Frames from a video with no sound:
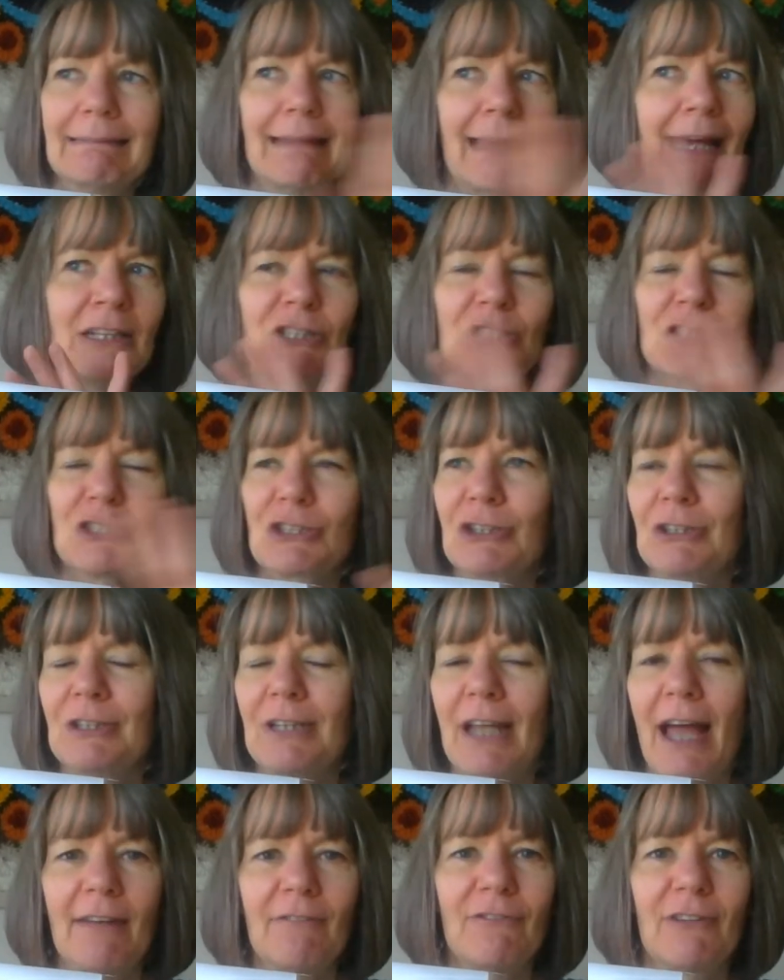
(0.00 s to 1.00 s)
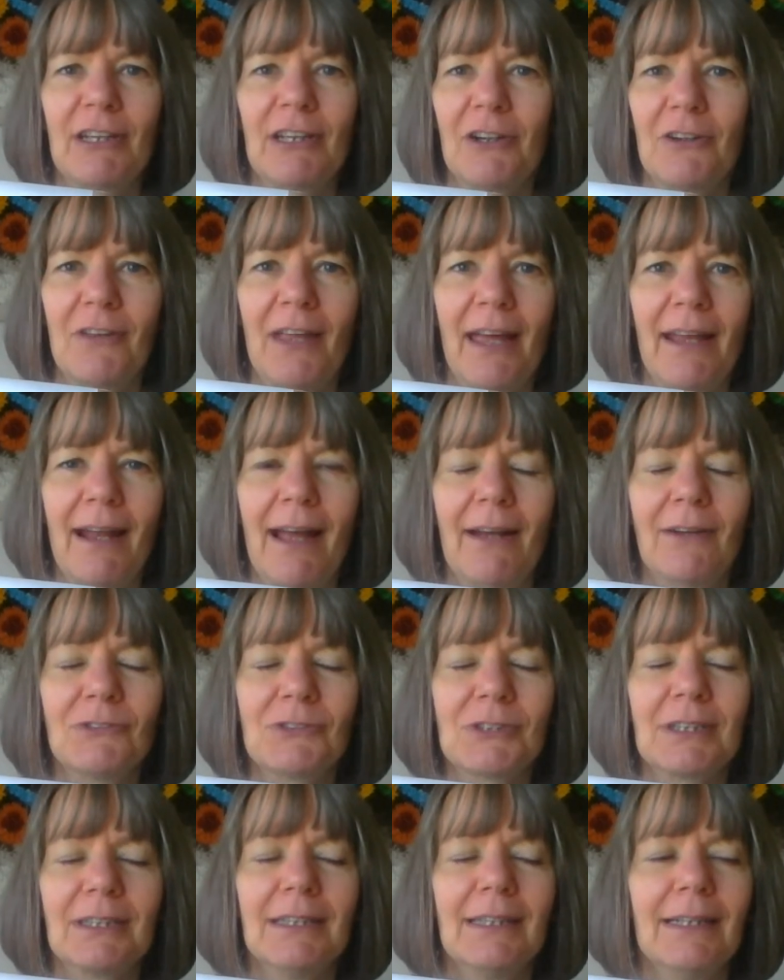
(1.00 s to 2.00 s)
just could not figure that
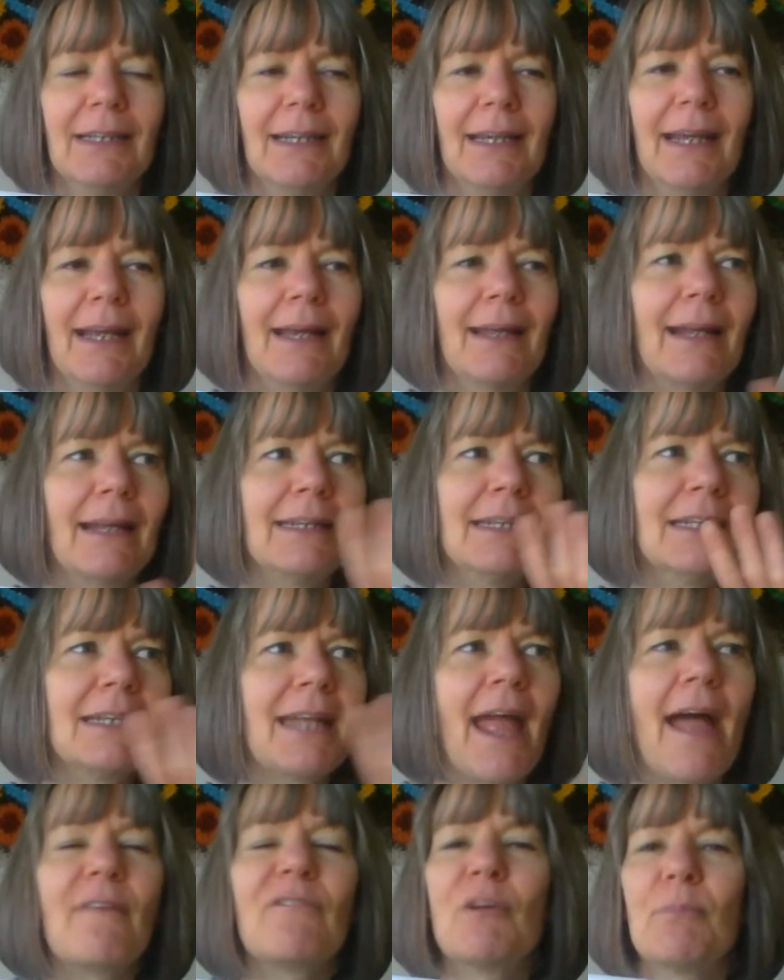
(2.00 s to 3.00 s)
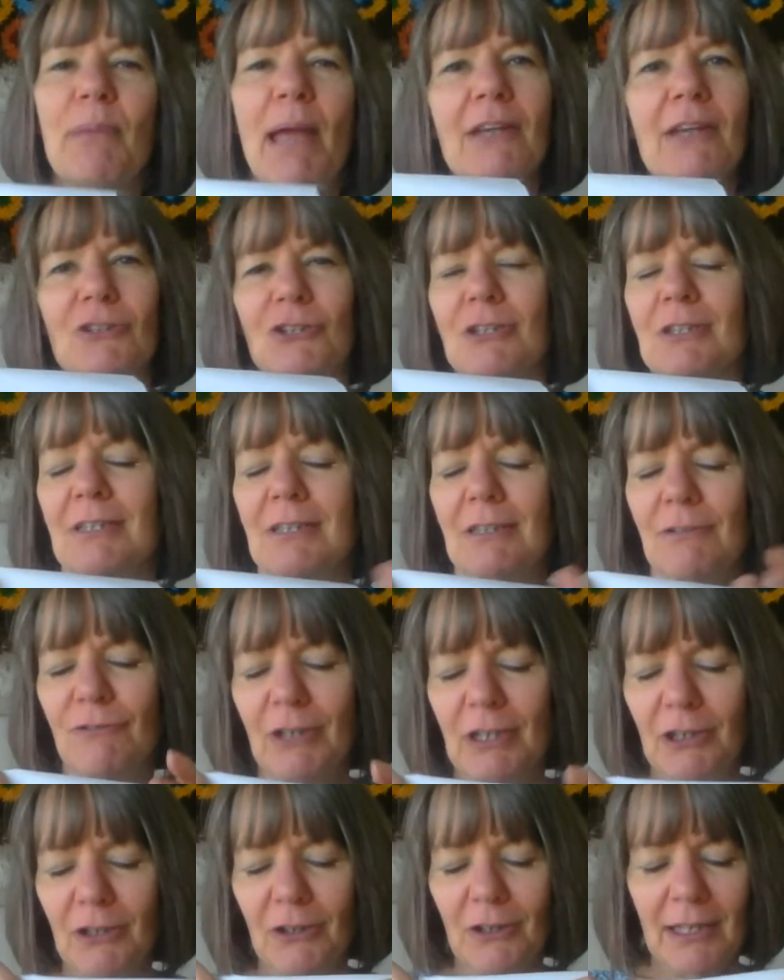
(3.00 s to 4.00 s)
out. And I didn't have the patience to
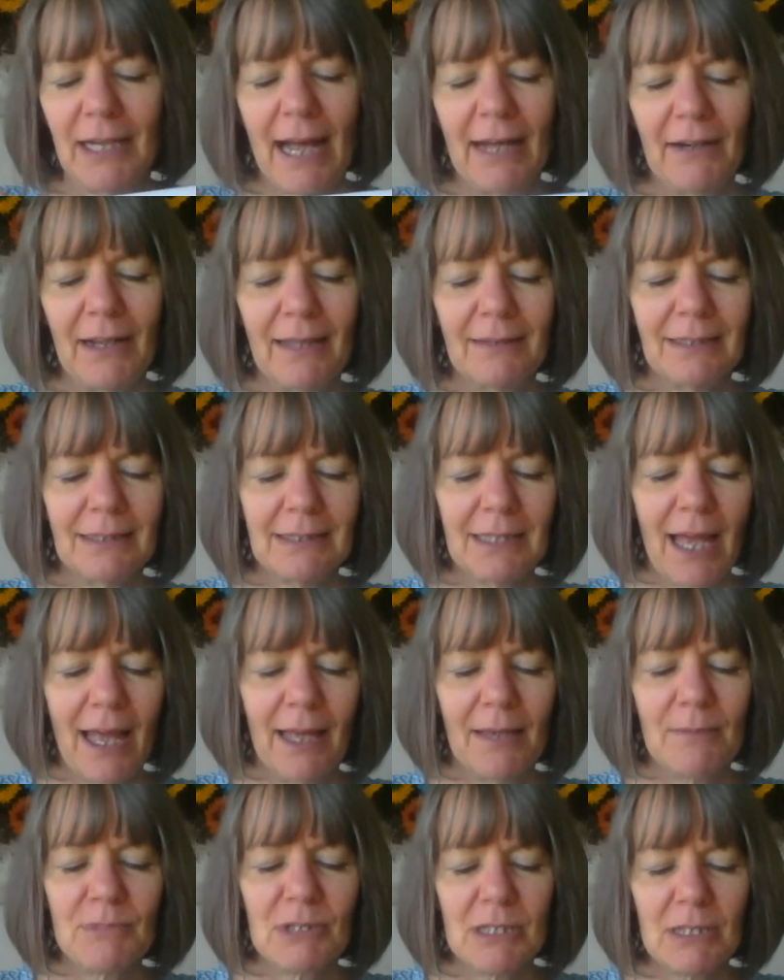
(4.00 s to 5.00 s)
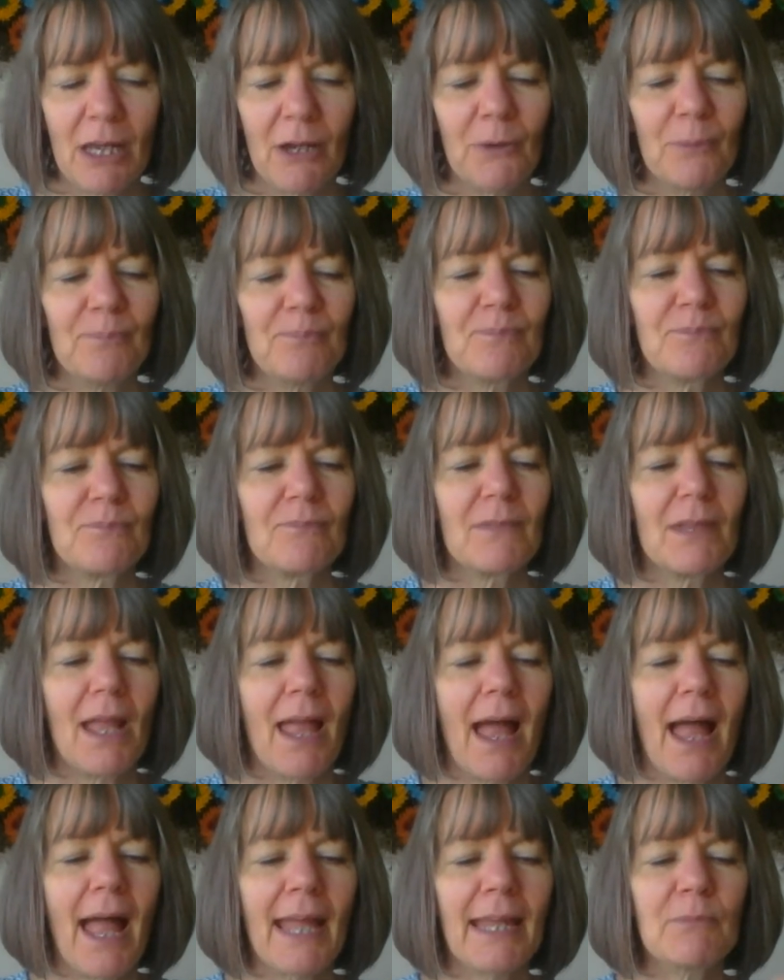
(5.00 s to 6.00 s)
figure it out at the time. So
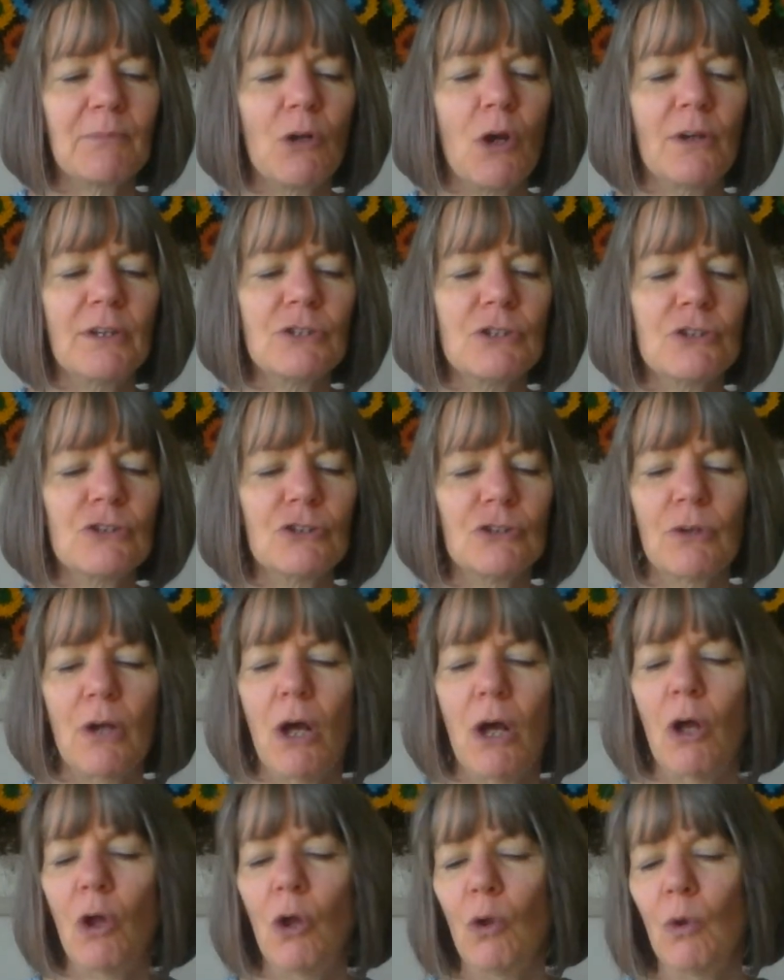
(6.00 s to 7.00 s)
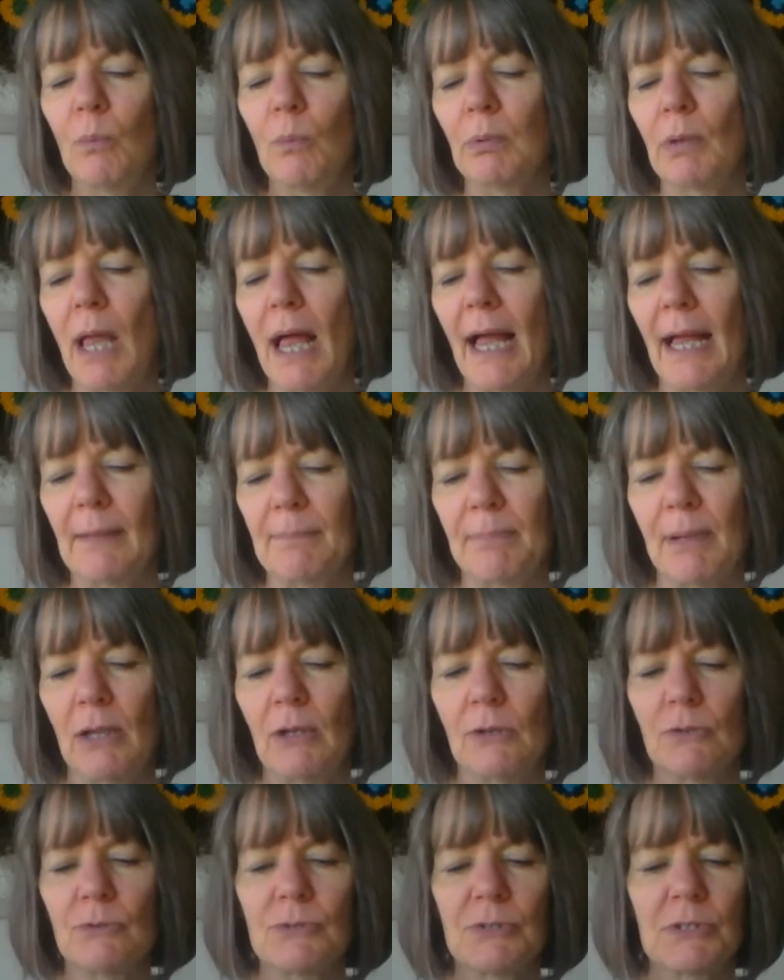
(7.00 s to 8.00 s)
I am going to do a whole blog
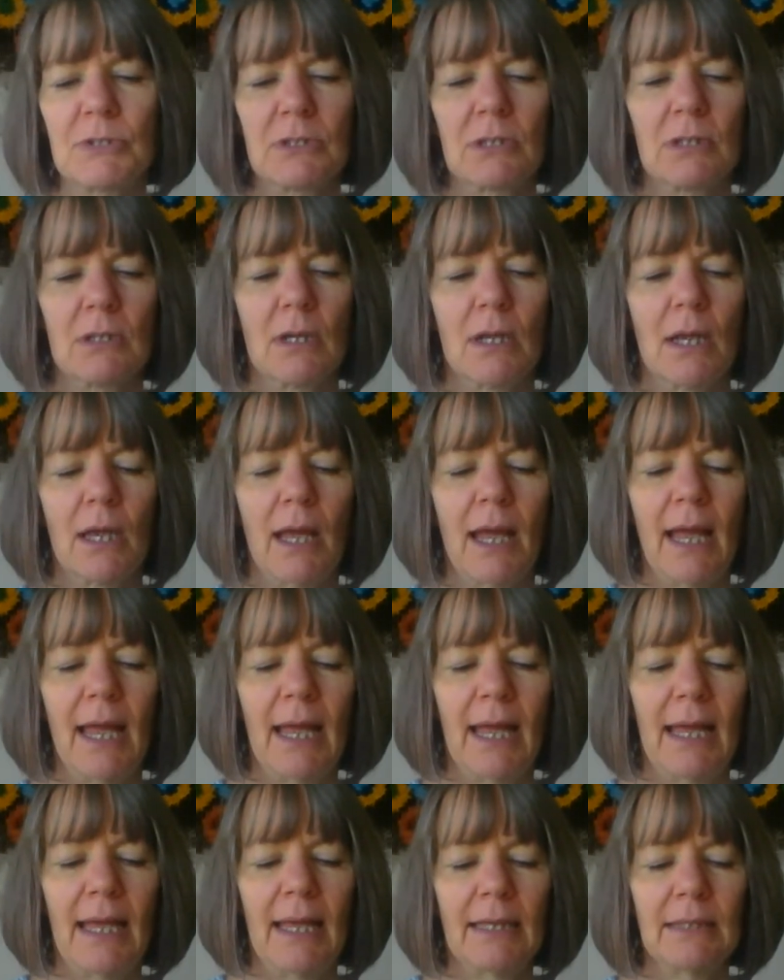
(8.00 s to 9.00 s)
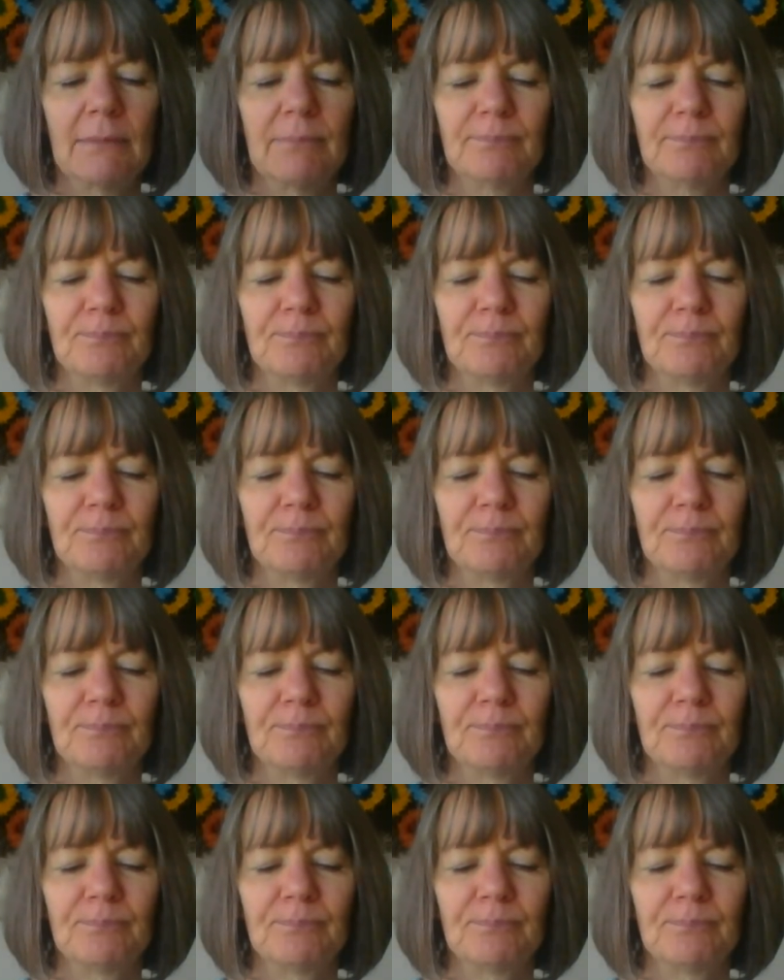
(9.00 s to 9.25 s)
post on